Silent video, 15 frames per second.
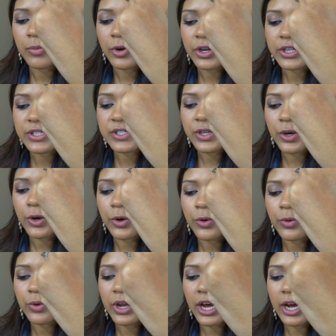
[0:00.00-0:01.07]
its
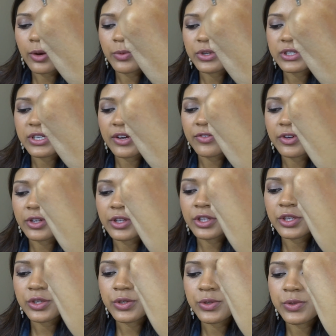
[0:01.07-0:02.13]
own. I would
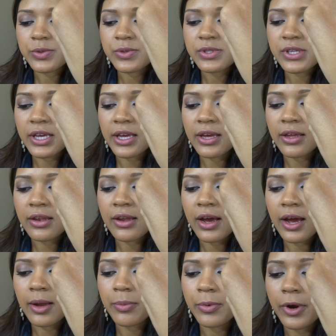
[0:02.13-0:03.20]
definitely use an
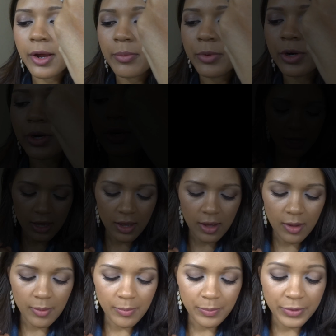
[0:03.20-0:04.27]
eye primer,
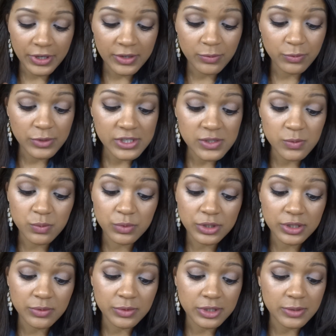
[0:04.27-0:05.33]
but it's
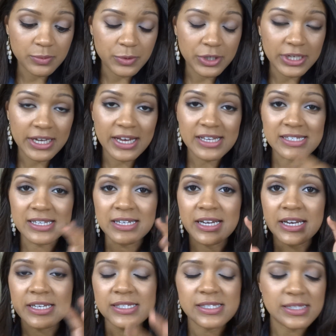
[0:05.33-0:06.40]
really, really pretty. It has a
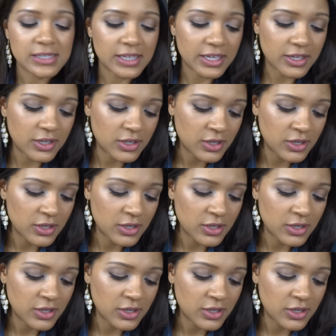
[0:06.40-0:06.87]
nice like